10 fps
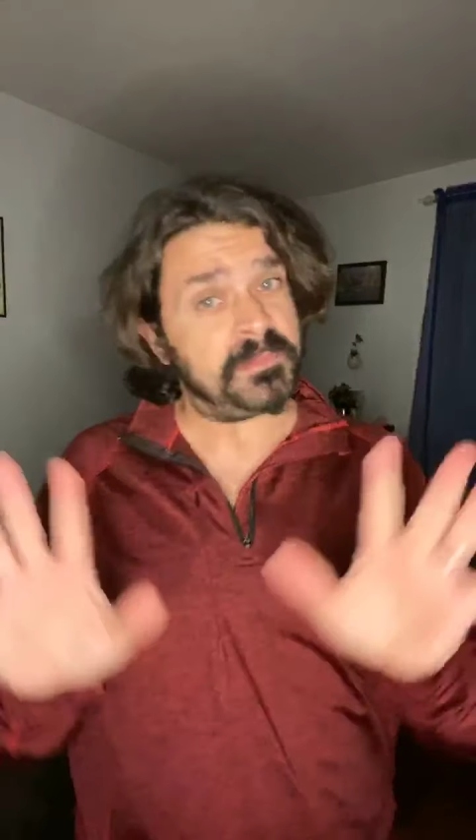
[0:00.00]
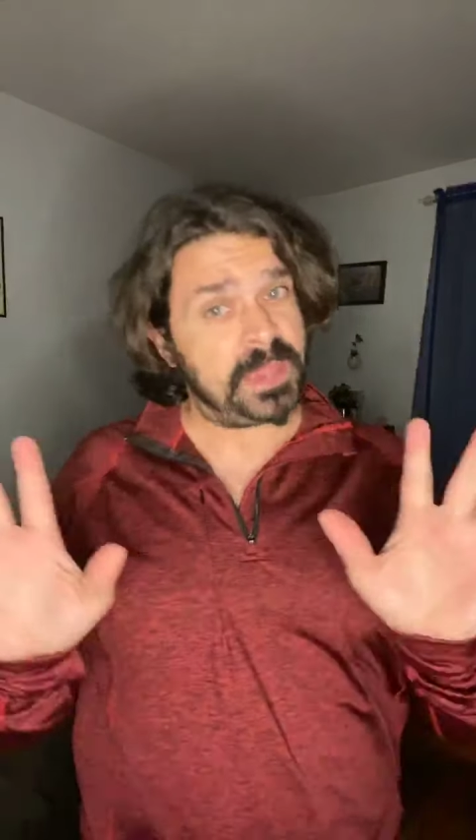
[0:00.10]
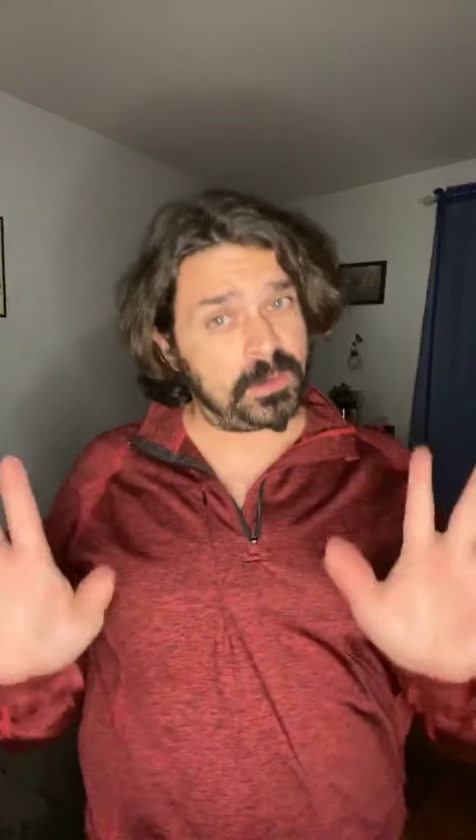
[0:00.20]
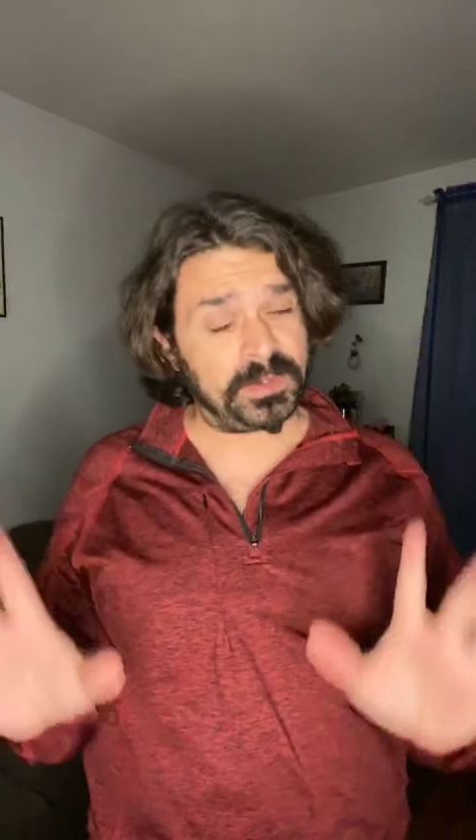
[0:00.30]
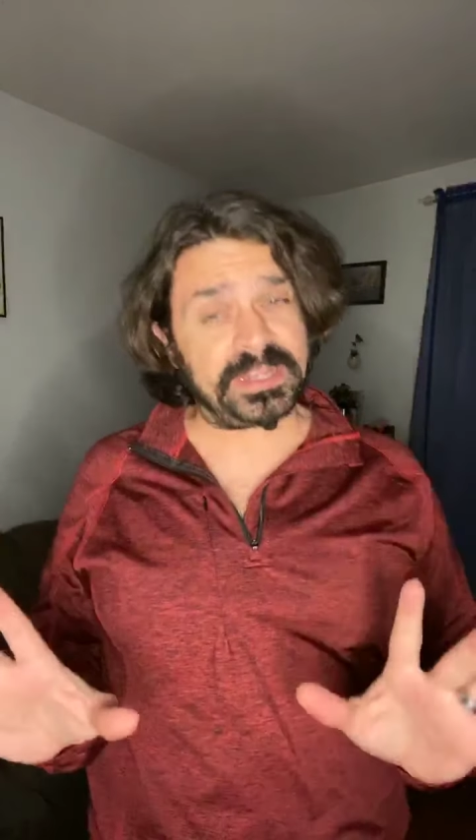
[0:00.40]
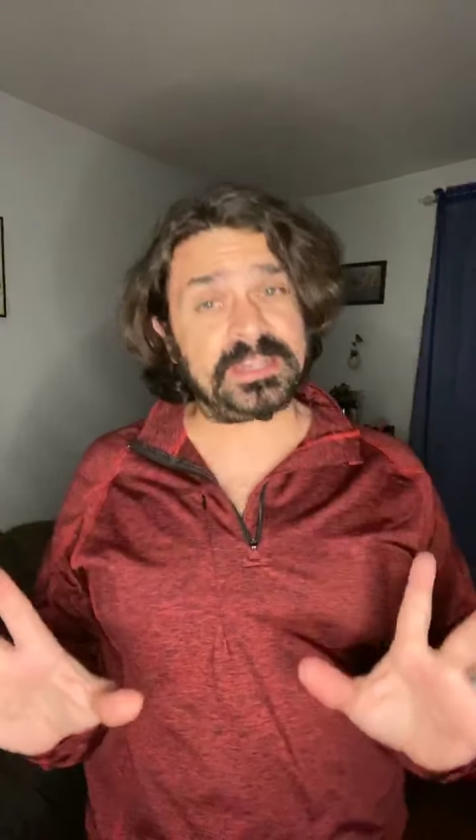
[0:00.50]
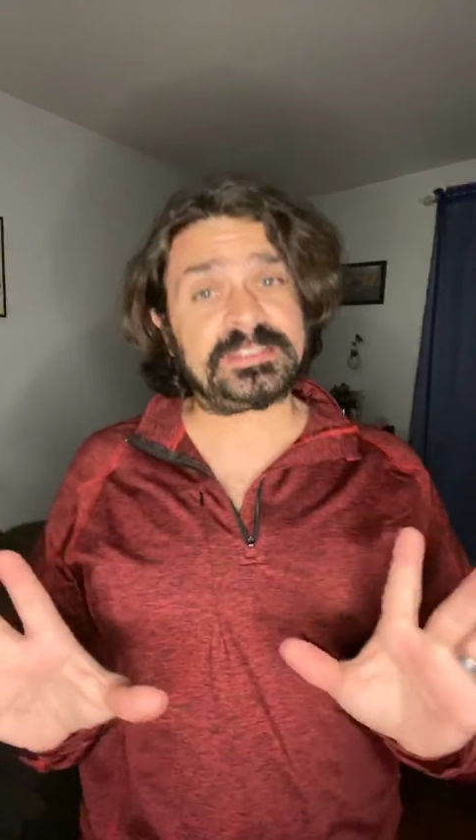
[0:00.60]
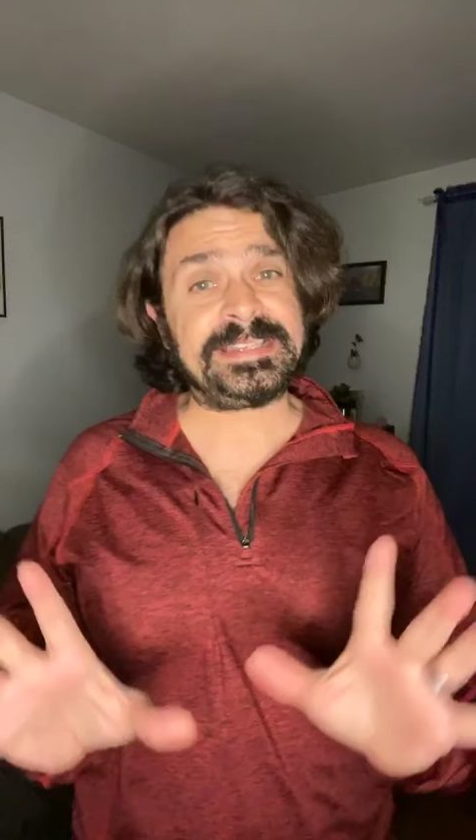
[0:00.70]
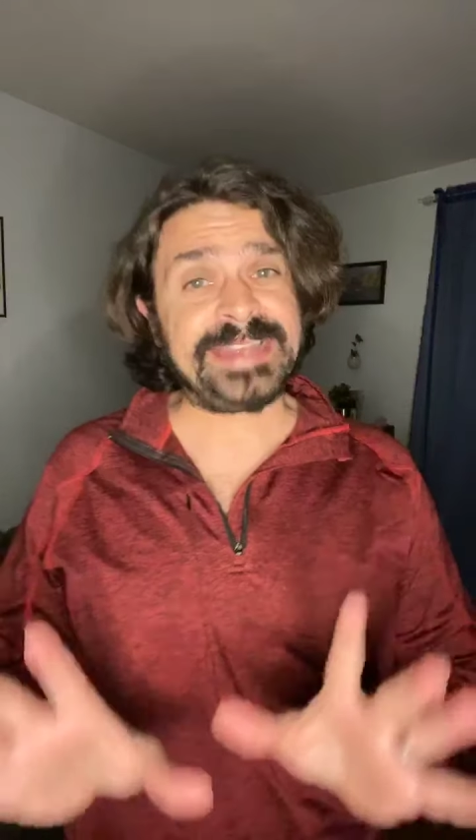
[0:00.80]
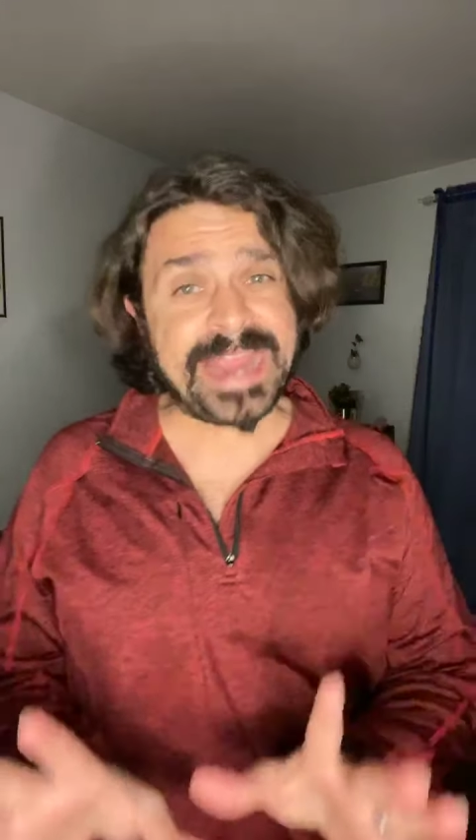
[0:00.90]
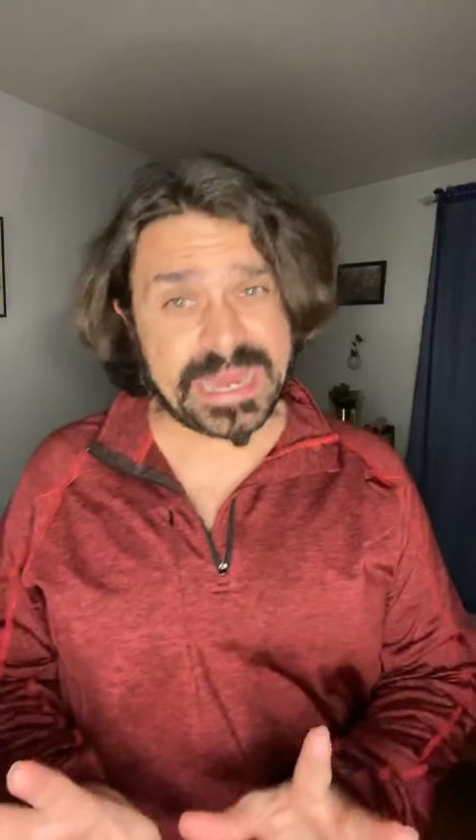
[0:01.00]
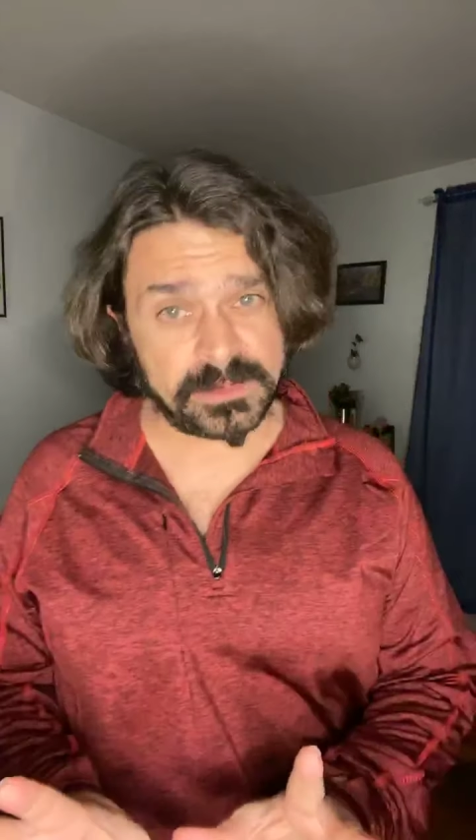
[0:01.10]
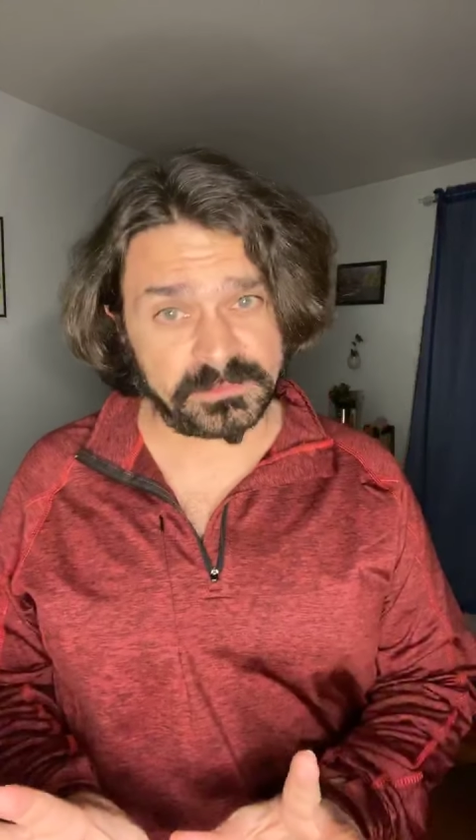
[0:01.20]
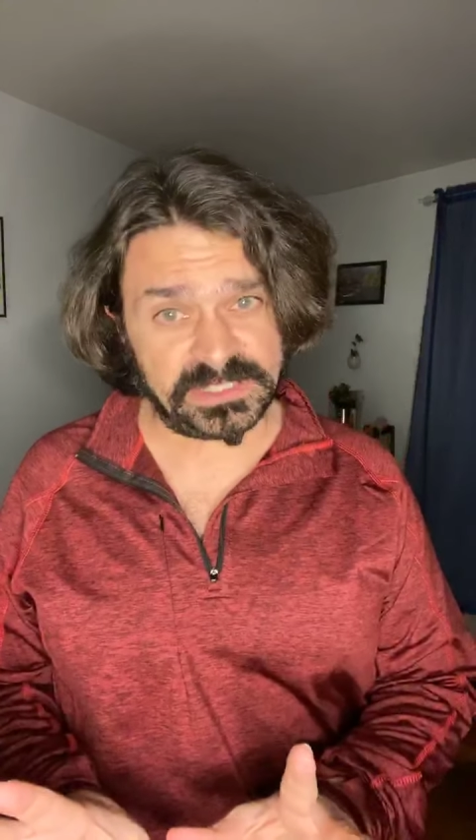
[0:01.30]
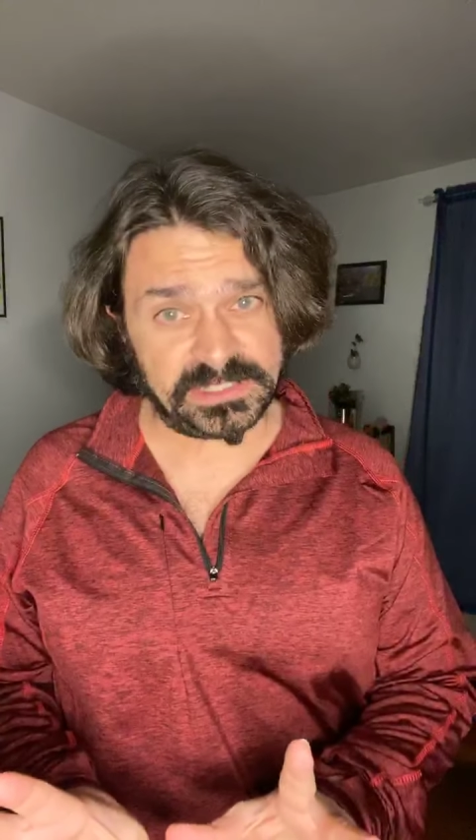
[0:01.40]
I don't want to get into
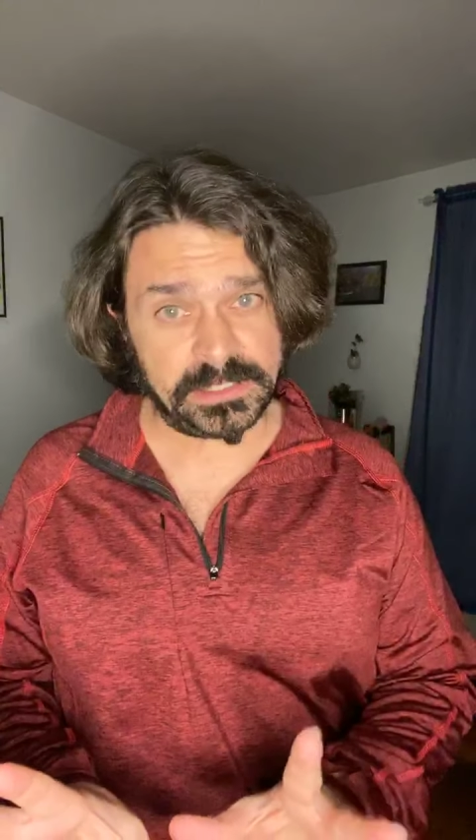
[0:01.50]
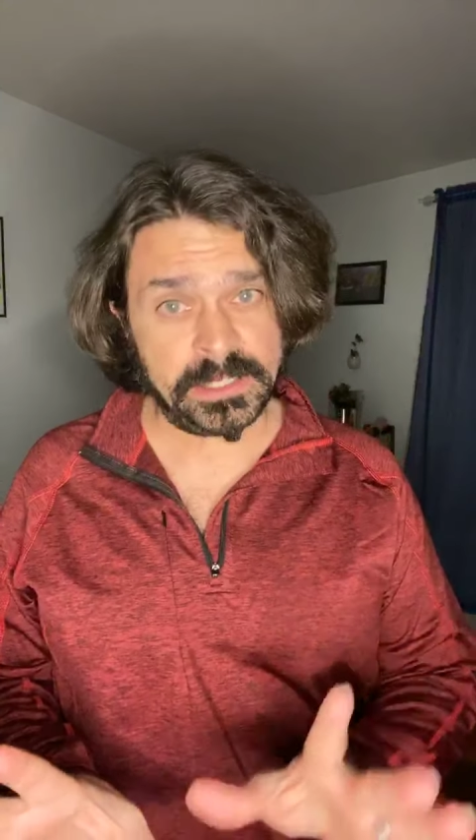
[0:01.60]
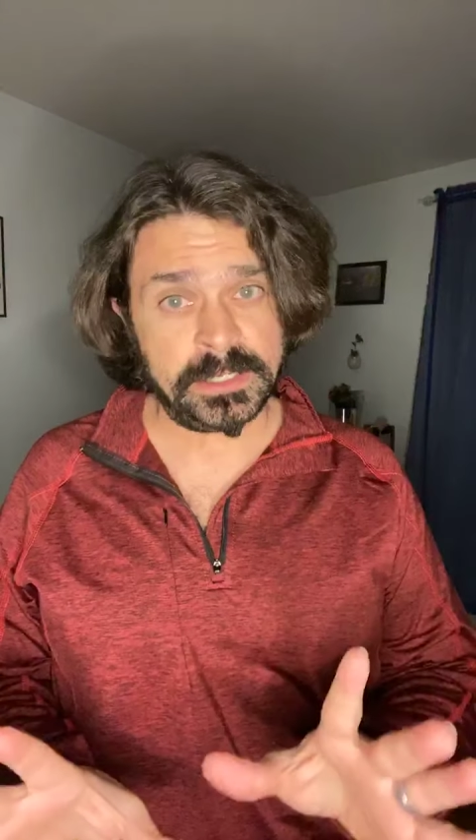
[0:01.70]
names,